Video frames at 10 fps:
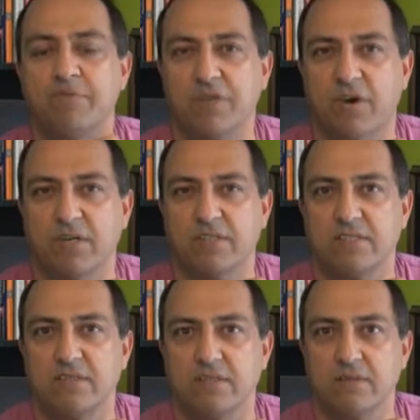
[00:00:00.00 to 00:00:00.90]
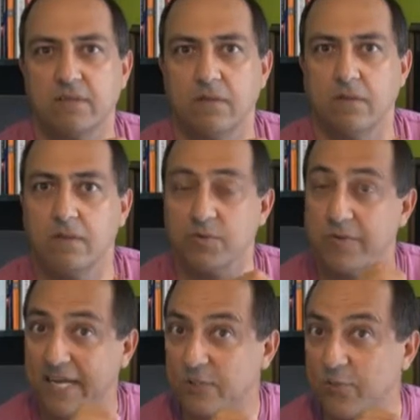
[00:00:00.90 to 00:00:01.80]
starts? So
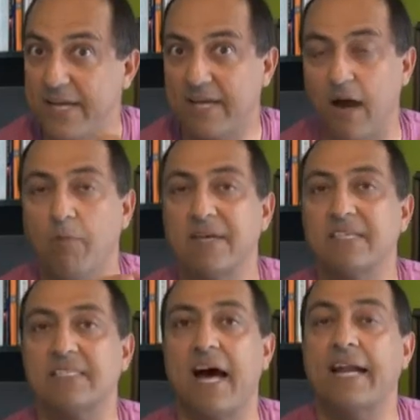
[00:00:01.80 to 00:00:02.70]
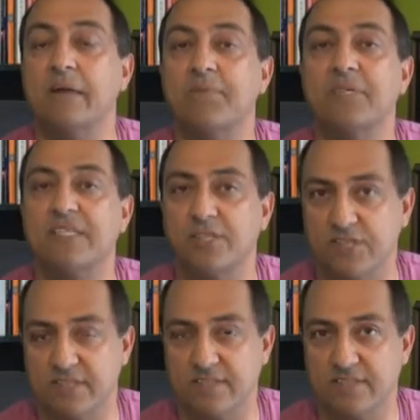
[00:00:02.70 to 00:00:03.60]
next week I'll be assigning
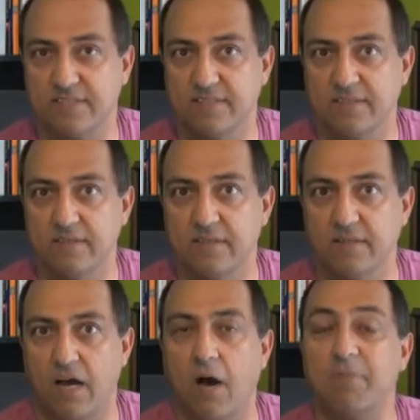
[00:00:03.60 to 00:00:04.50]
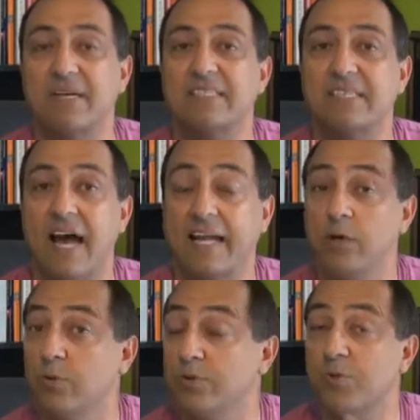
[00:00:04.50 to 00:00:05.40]
positions. I'll be assigning
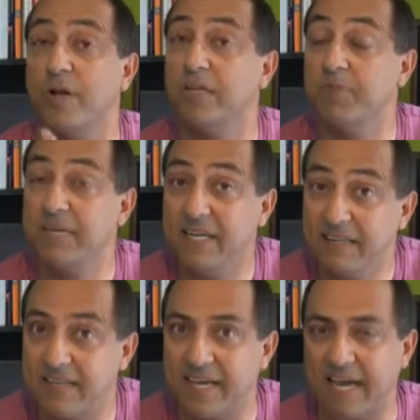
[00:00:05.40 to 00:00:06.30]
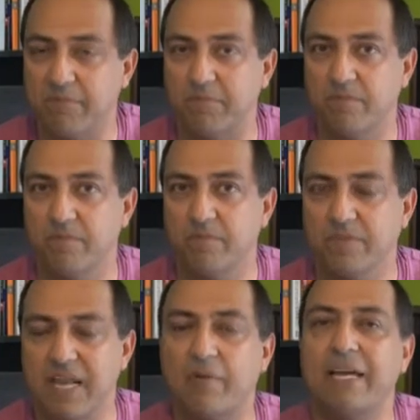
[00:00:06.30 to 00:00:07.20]
who's going to begin the game.
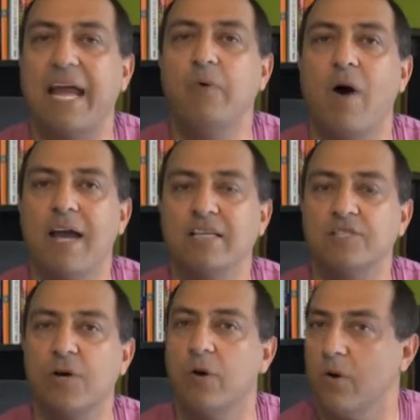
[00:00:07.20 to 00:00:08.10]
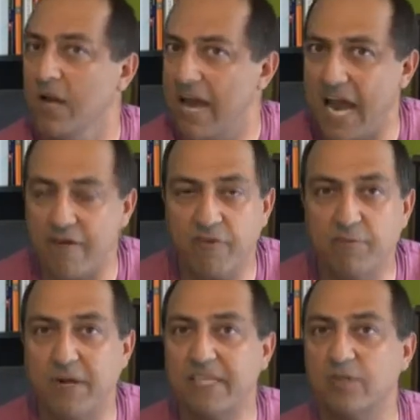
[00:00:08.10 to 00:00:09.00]
Now in AYSO,
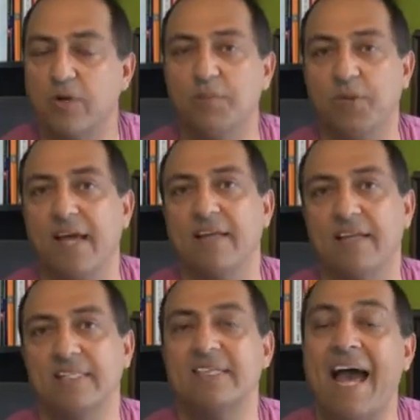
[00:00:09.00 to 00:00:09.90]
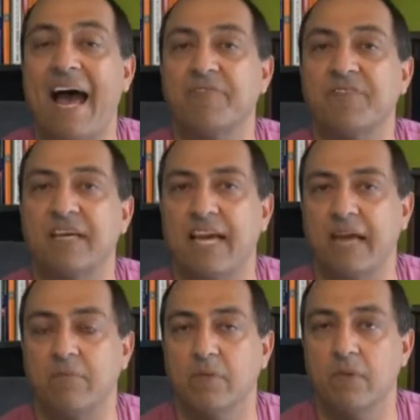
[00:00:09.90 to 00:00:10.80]
everybody's going to play at least half the
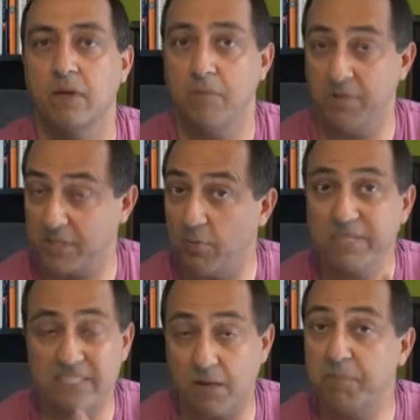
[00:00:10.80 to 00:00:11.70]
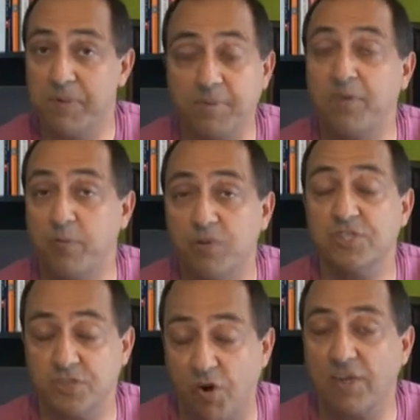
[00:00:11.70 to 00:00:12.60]
game. But there'll be some people that will
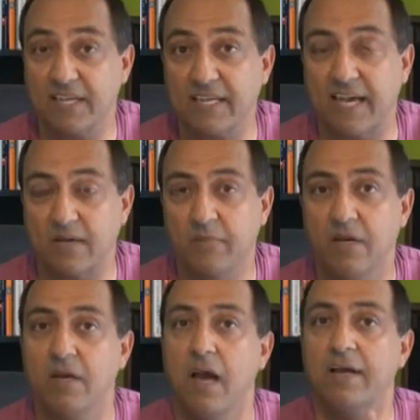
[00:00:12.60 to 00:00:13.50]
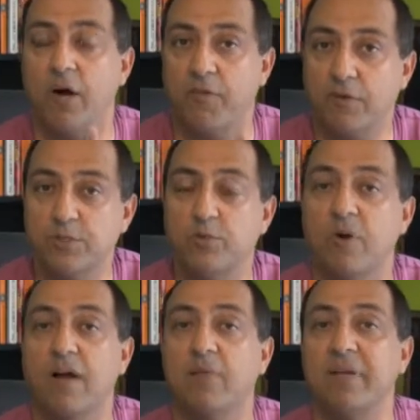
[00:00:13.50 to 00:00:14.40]
start the game and others who will
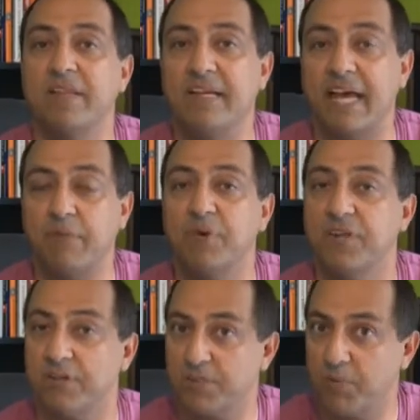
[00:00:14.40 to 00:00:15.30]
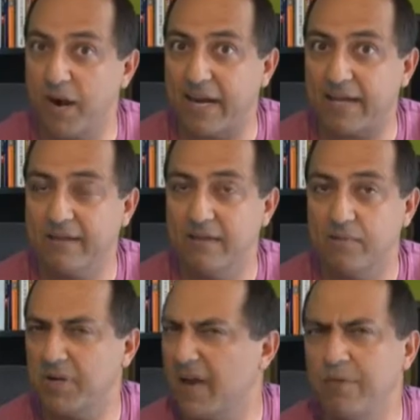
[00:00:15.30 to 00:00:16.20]
come in the game when there's a break.
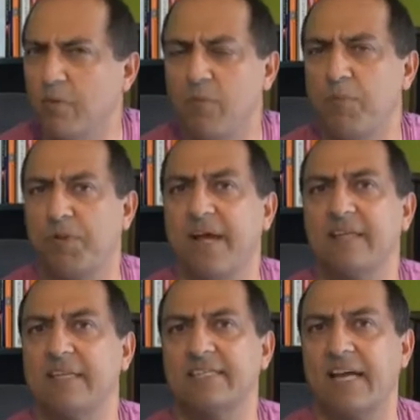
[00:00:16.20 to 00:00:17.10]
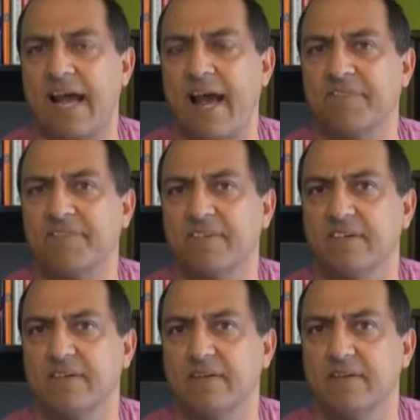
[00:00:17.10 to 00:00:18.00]
But everyone will play at least a half.
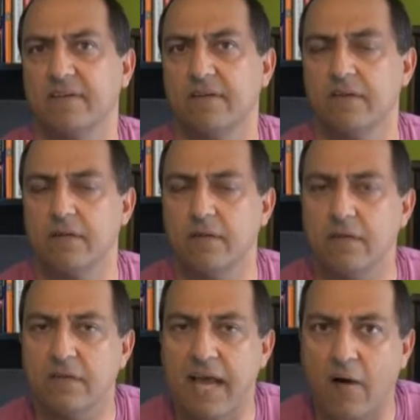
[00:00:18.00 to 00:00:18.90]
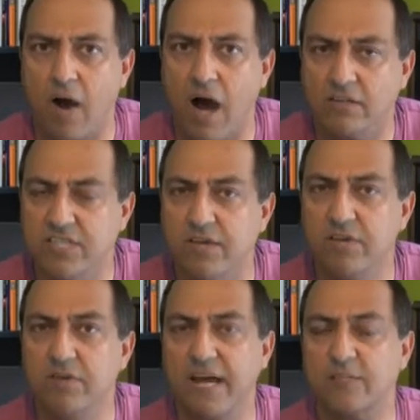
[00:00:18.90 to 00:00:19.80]
Now I'll tell
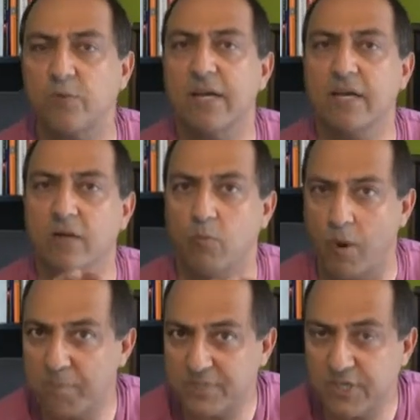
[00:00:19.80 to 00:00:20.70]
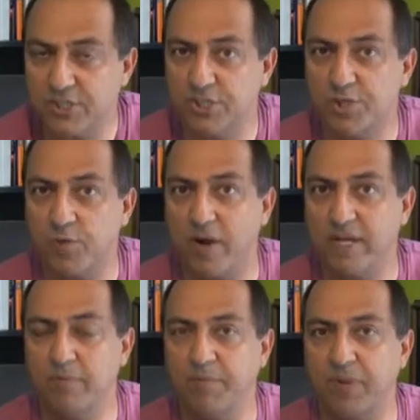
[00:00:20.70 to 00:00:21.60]
you next week what positions you're going
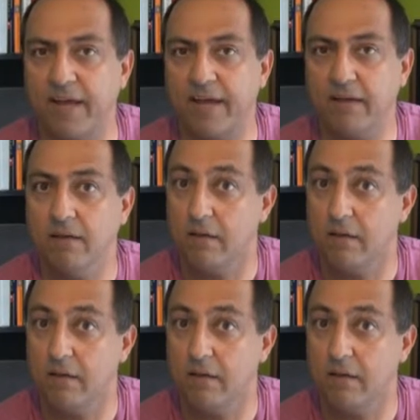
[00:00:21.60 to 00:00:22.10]
to be playing